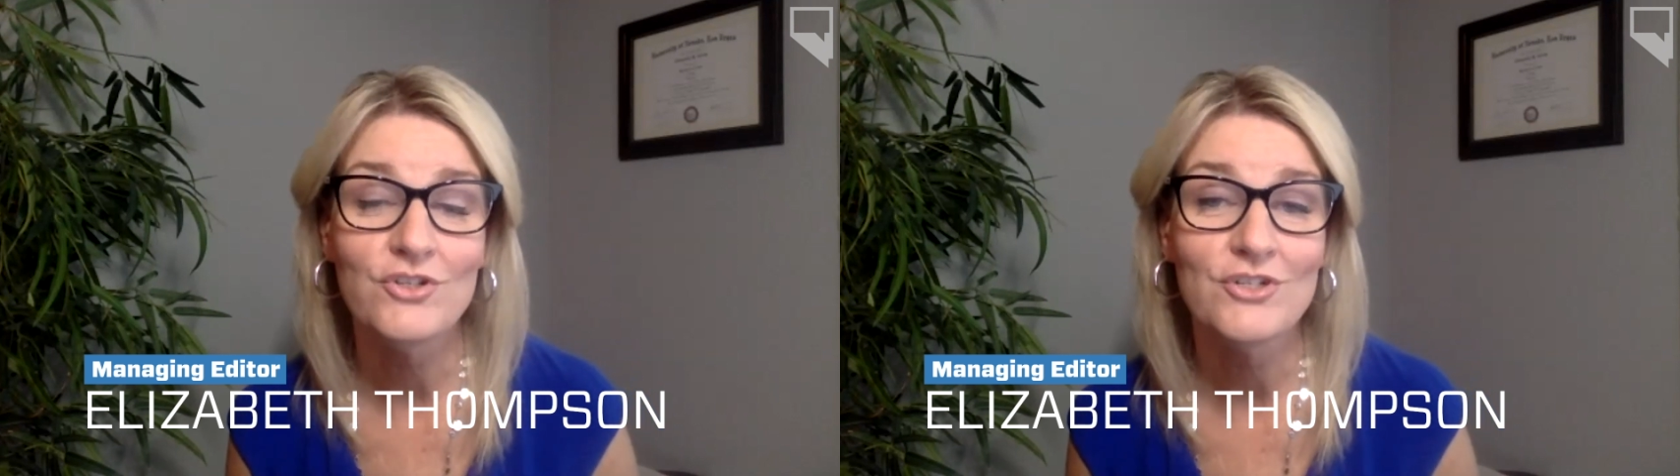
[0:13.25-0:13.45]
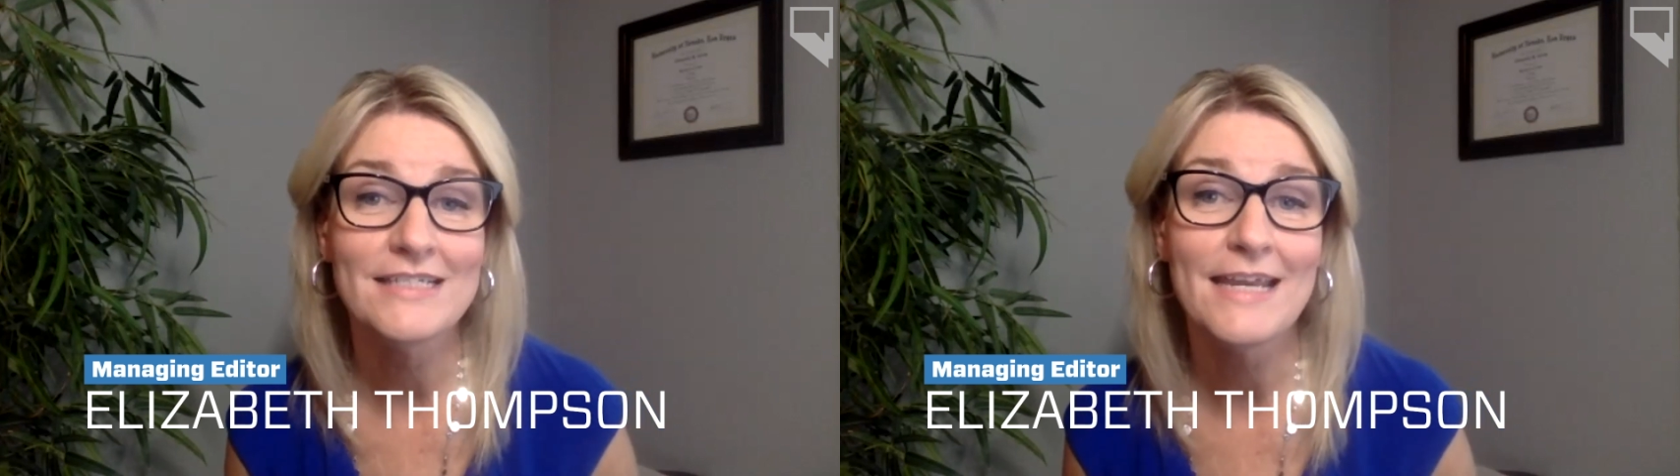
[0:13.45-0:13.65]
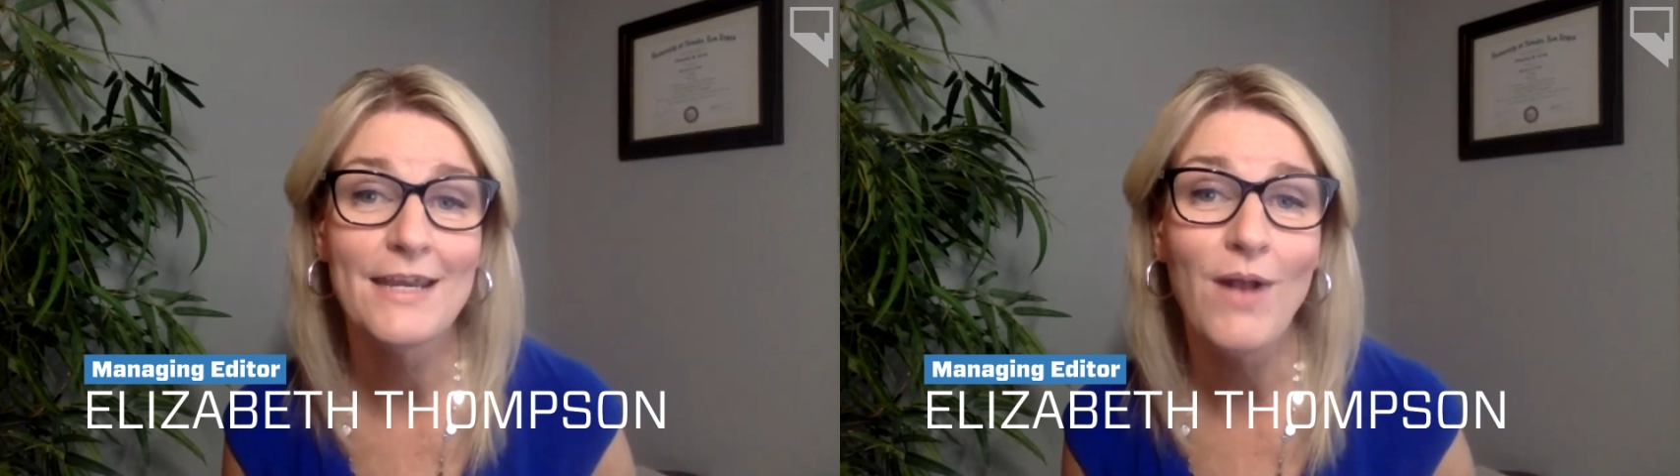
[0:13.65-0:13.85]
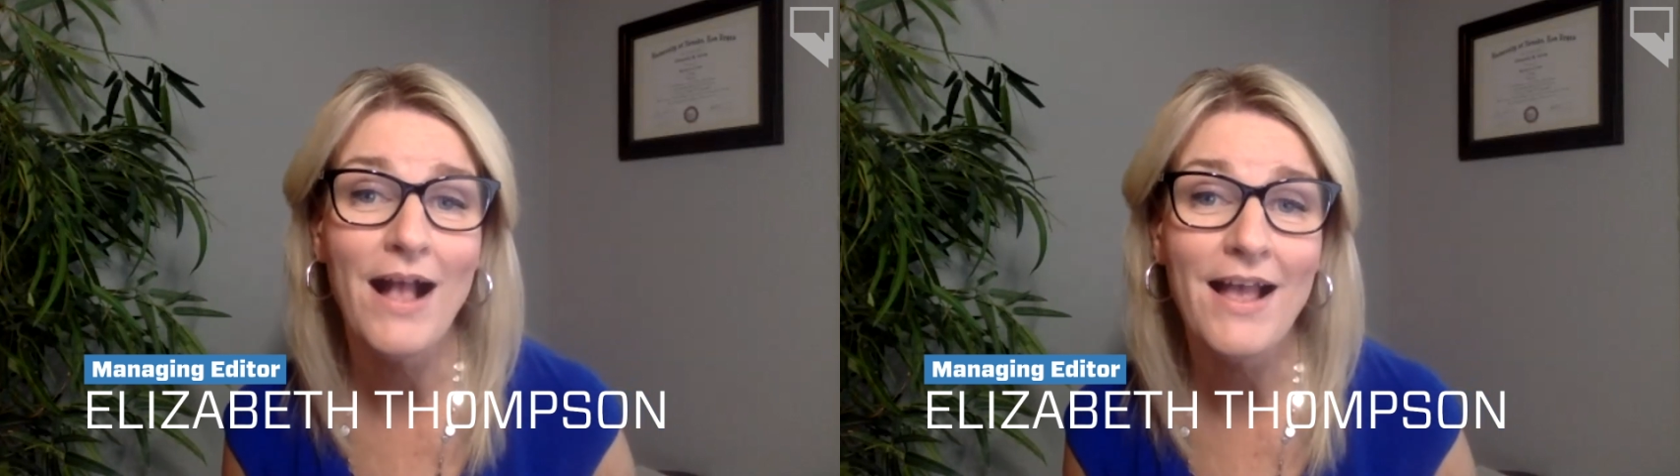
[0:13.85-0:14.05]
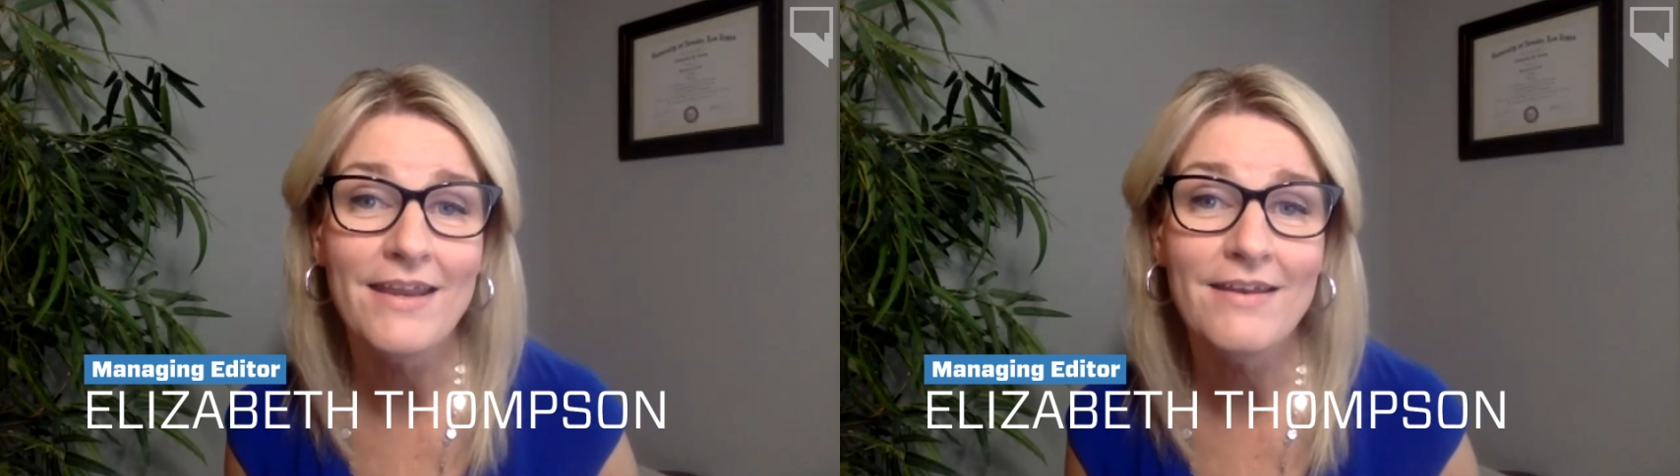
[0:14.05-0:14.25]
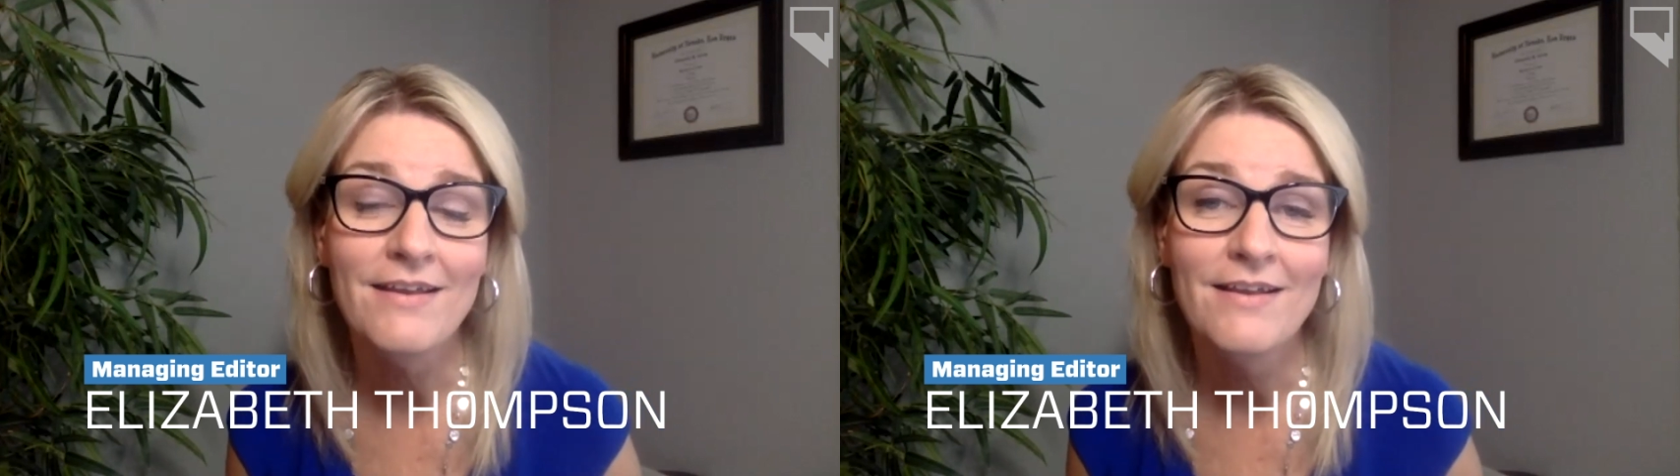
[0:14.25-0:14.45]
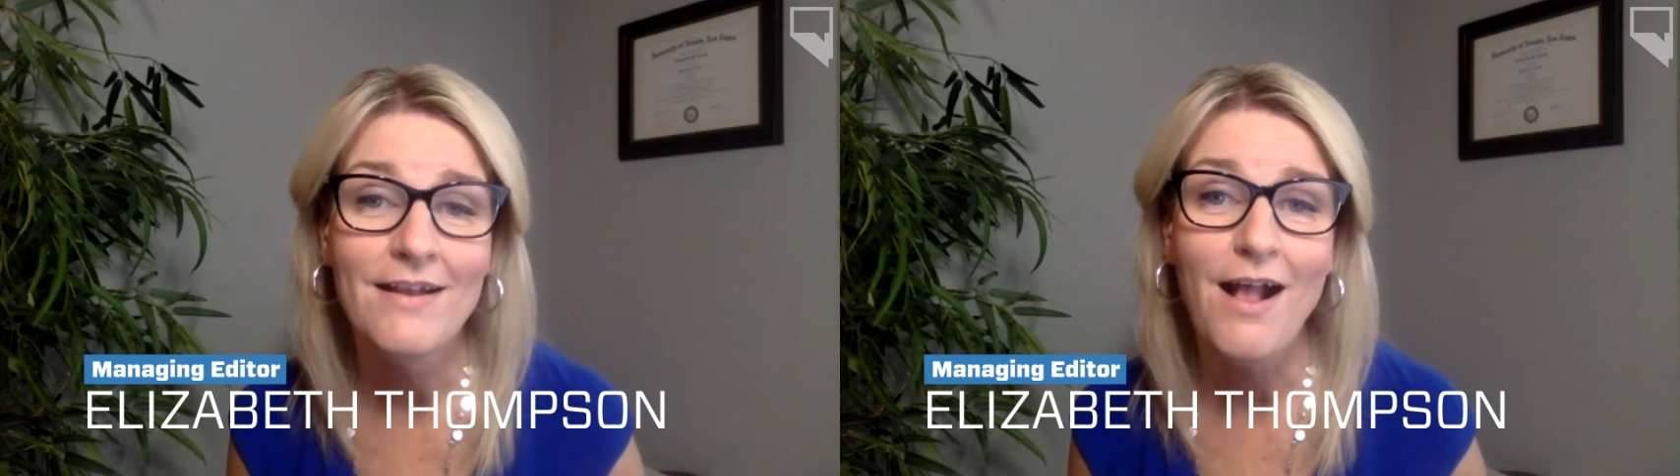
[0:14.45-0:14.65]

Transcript: which is statewide,